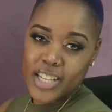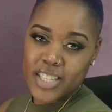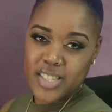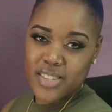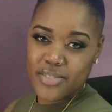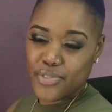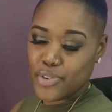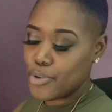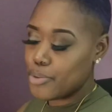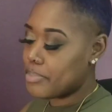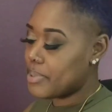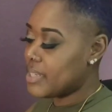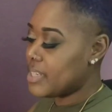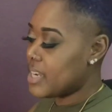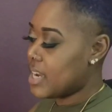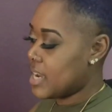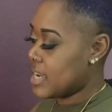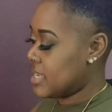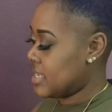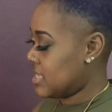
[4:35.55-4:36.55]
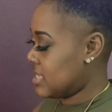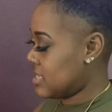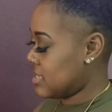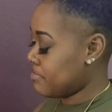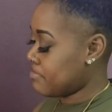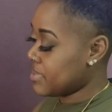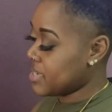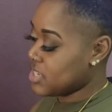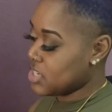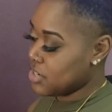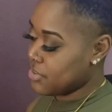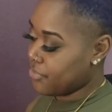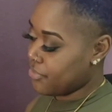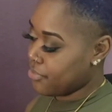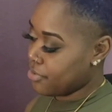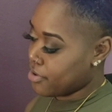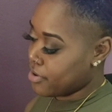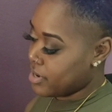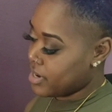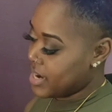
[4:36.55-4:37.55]
I just thought it'd be nice, a bit
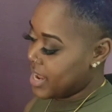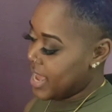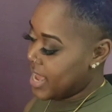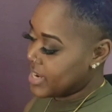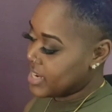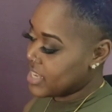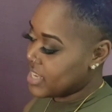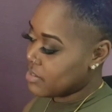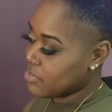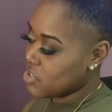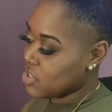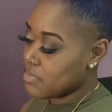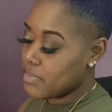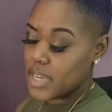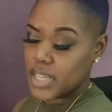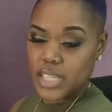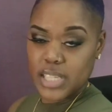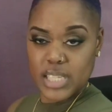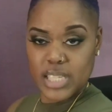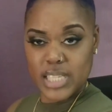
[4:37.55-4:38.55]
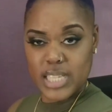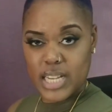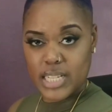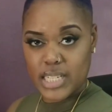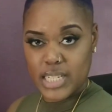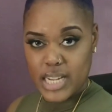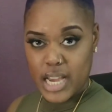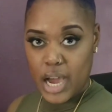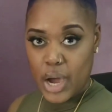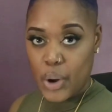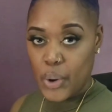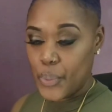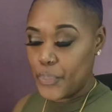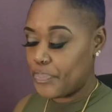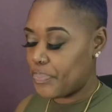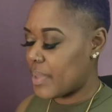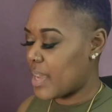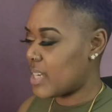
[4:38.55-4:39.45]
different, and it just makes it stand out.